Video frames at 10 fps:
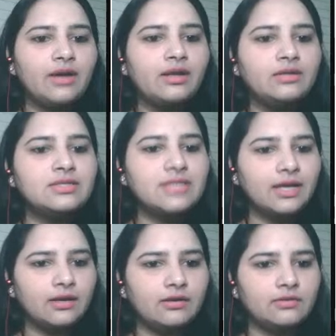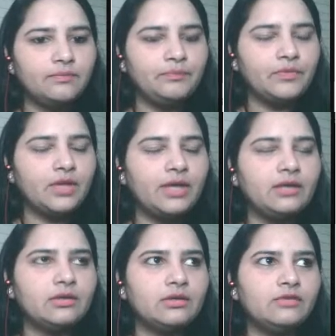done in seconds.
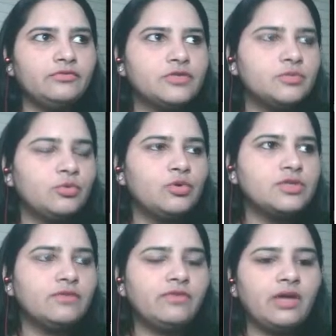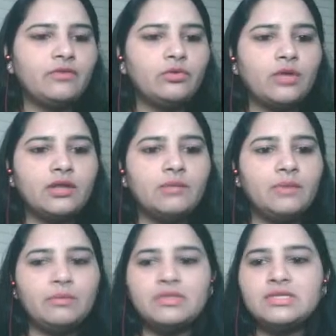Like suppose if we have to done
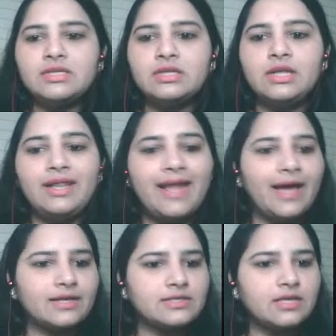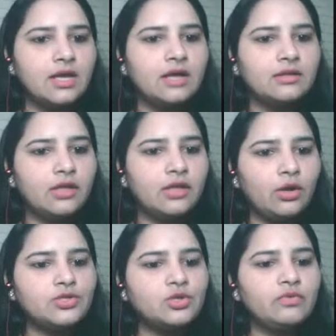the payments in lakhs, then
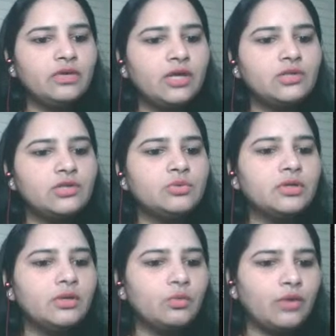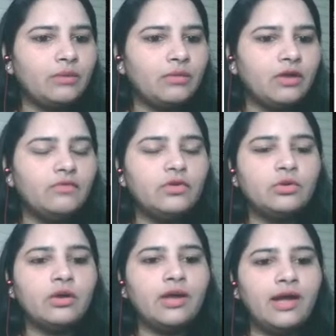also we can do it in 1 minute.
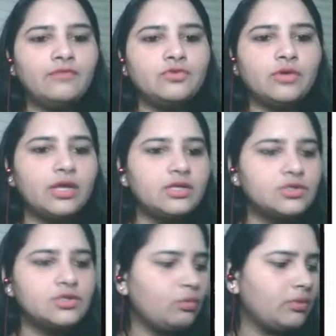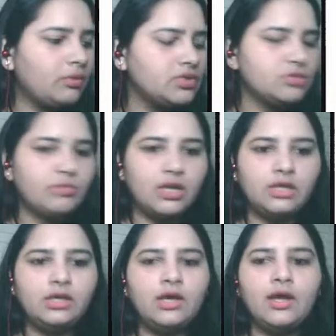We do not have to carry so much
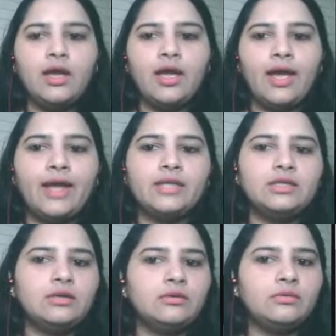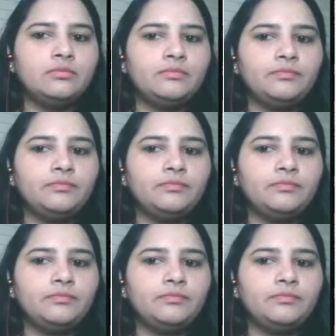money and the